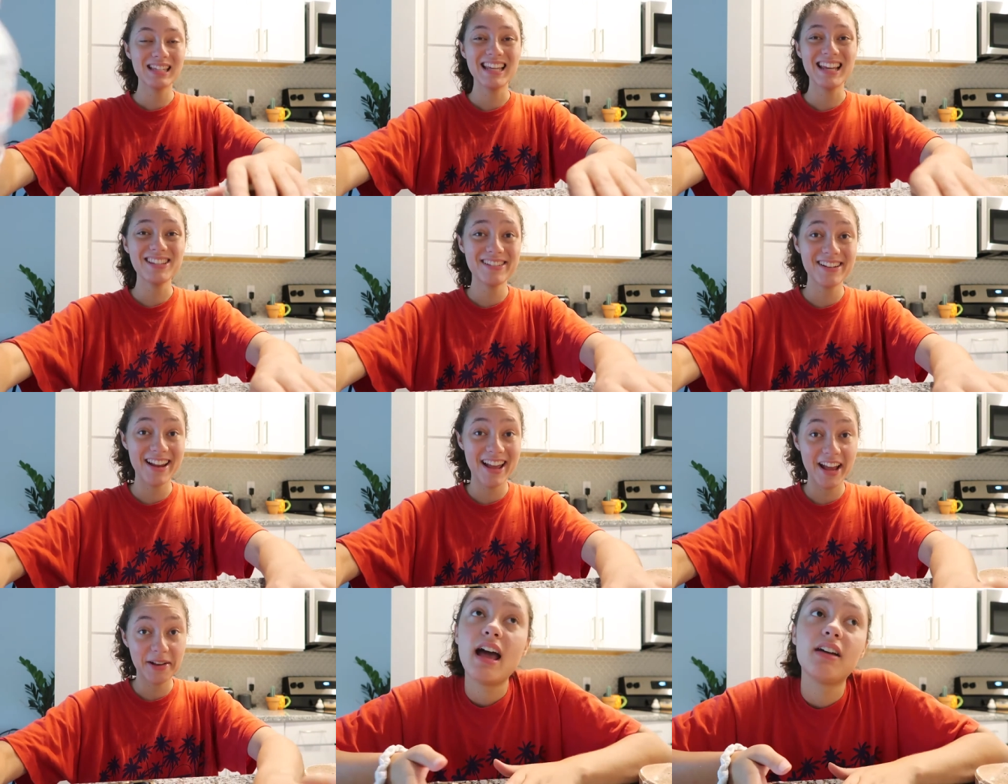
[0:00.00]

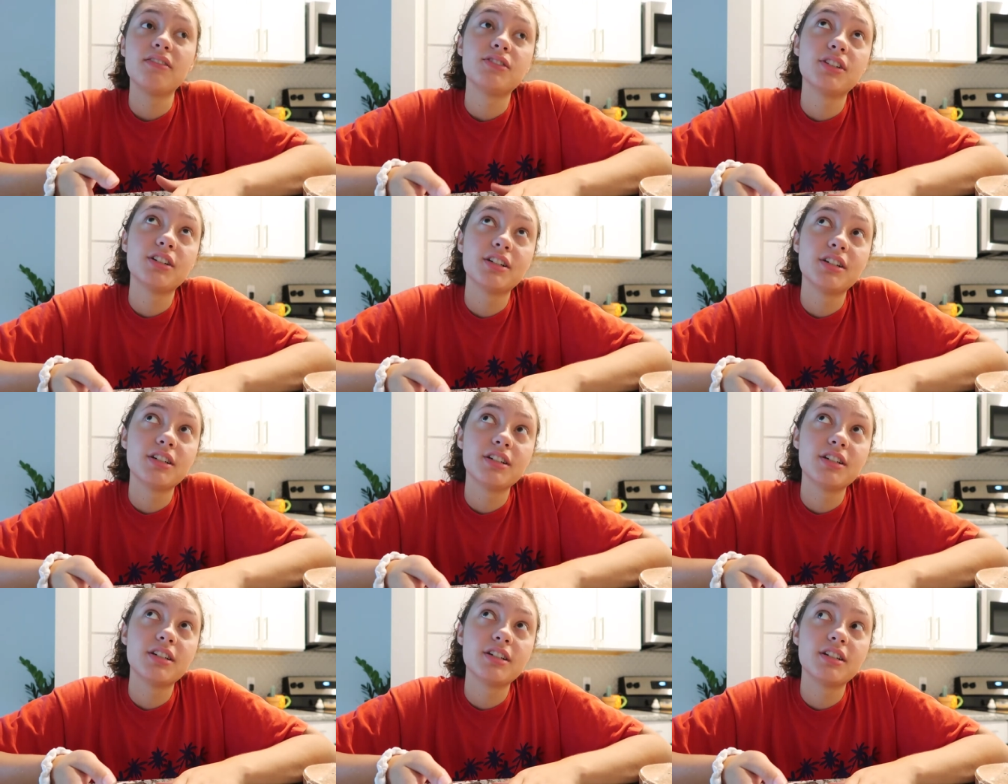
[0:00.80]
yesterday
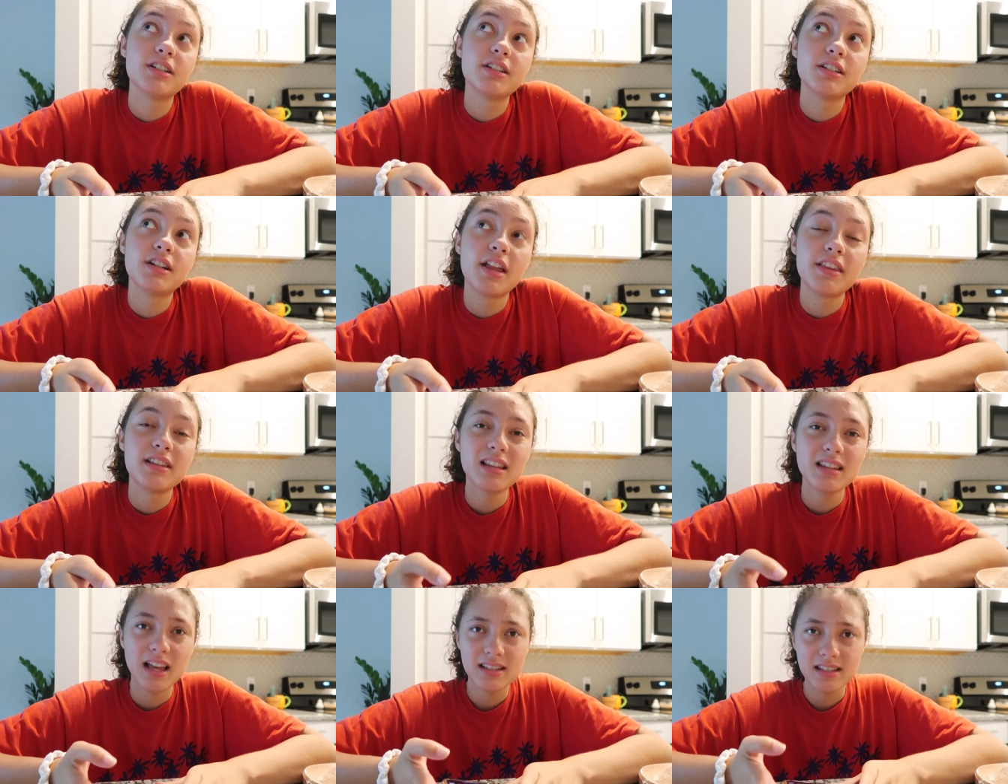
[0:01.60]
after i
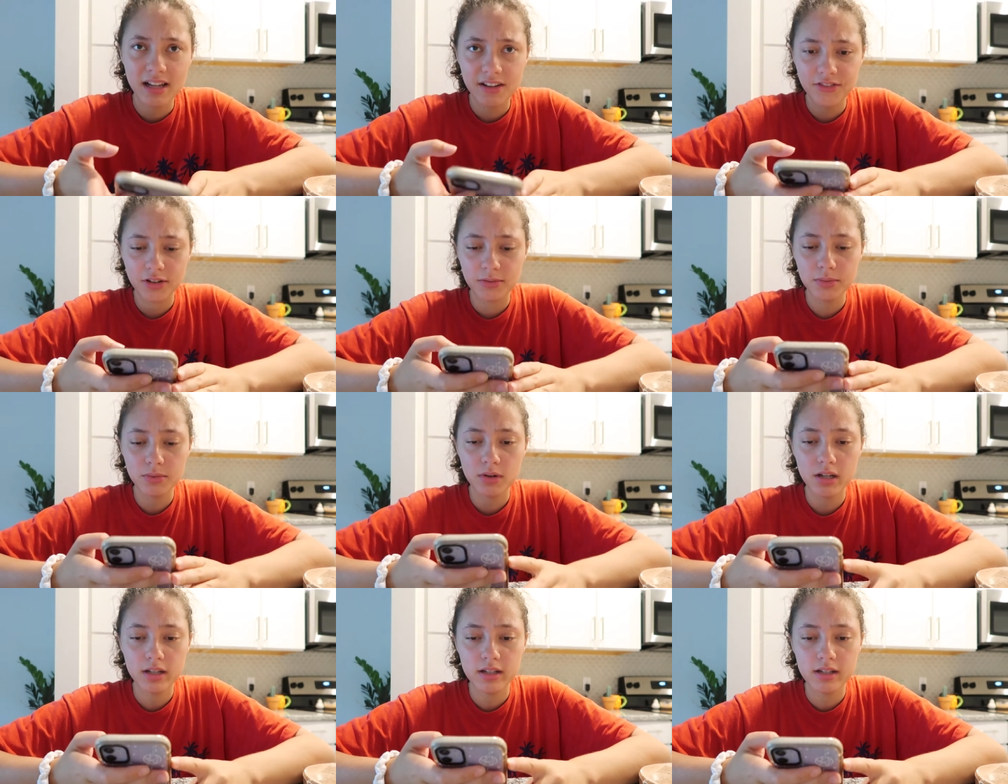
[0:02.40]
think the last thing i filmed
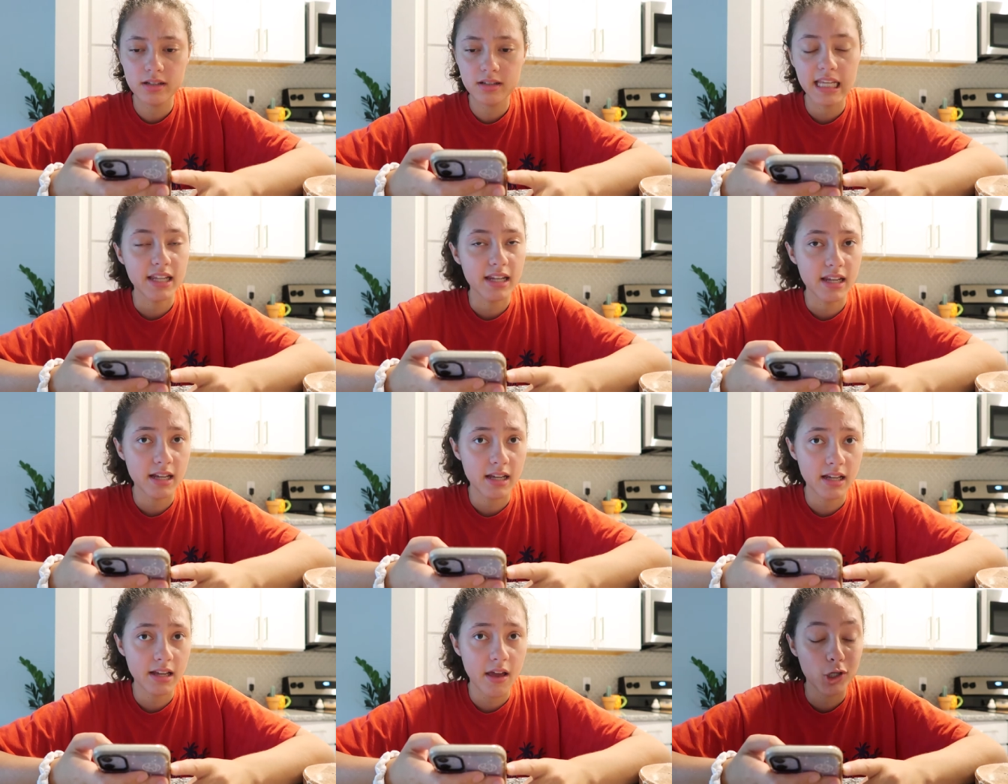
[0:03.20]
was
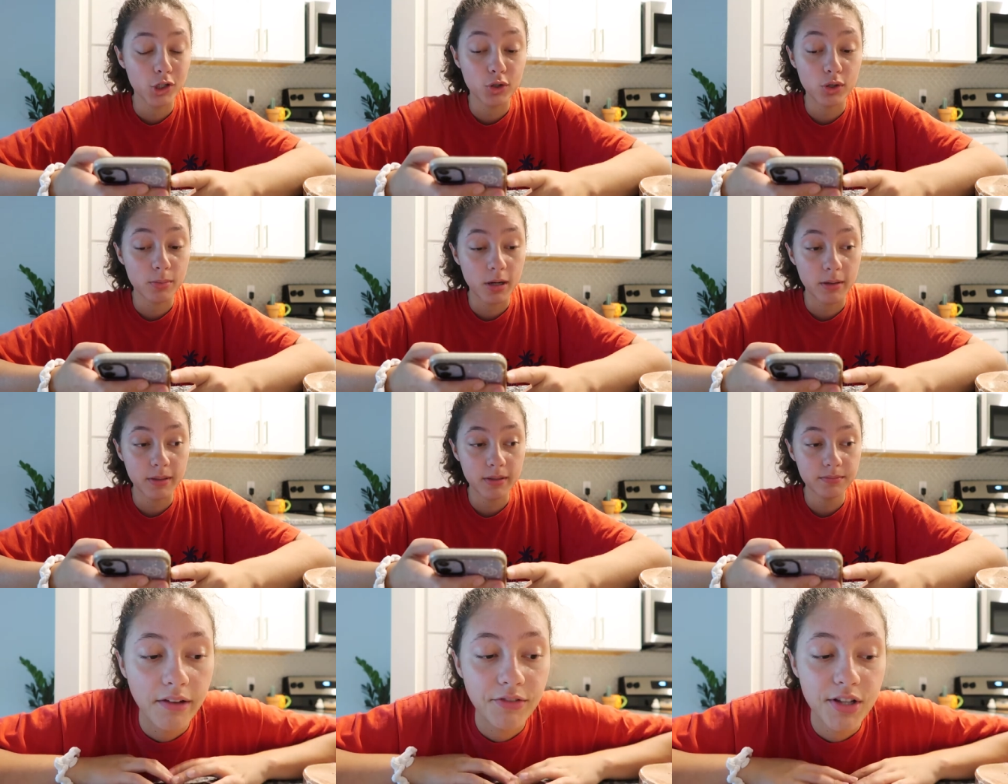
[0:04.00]
cleaning our old
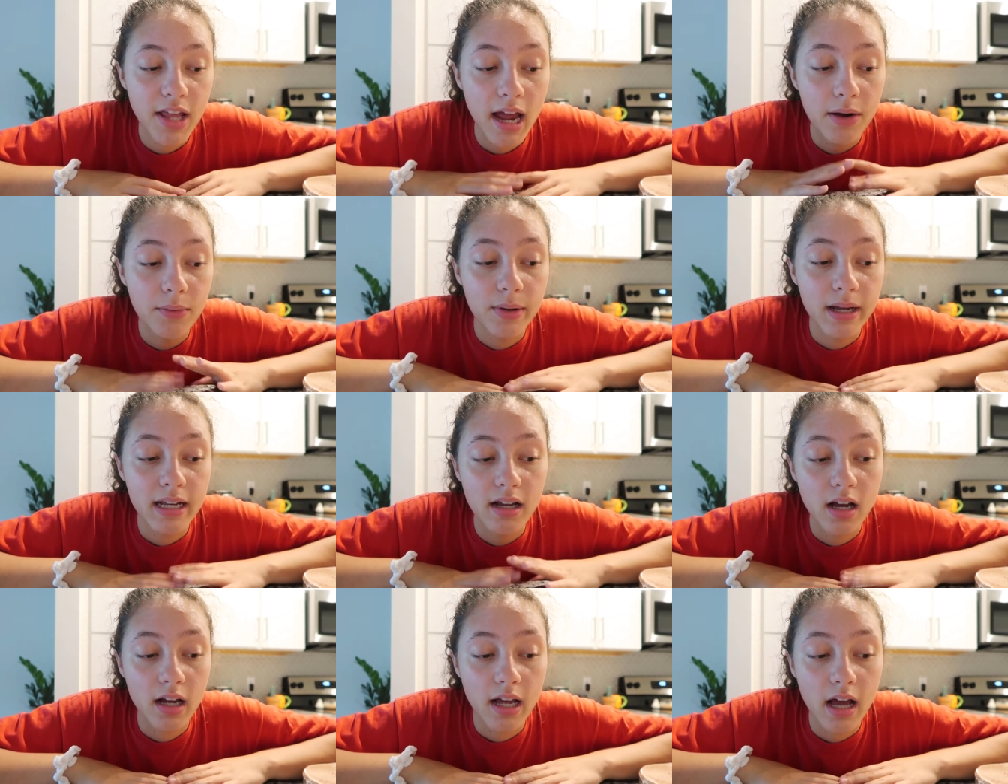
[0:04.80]
apartment after that i went
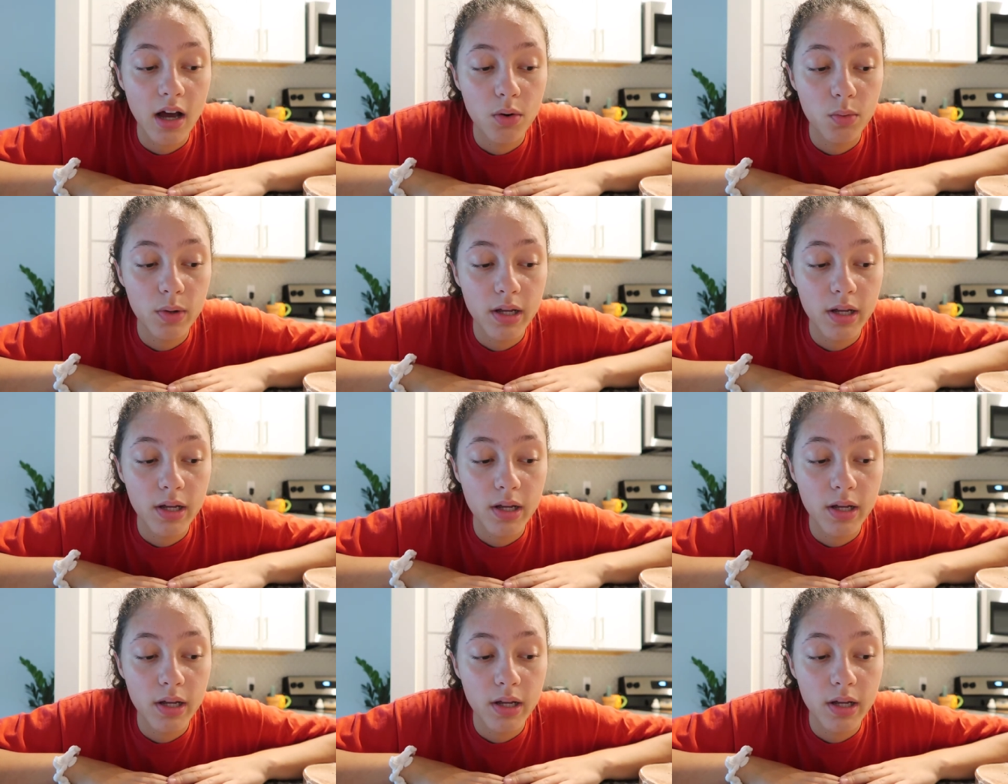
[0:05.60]
and hung out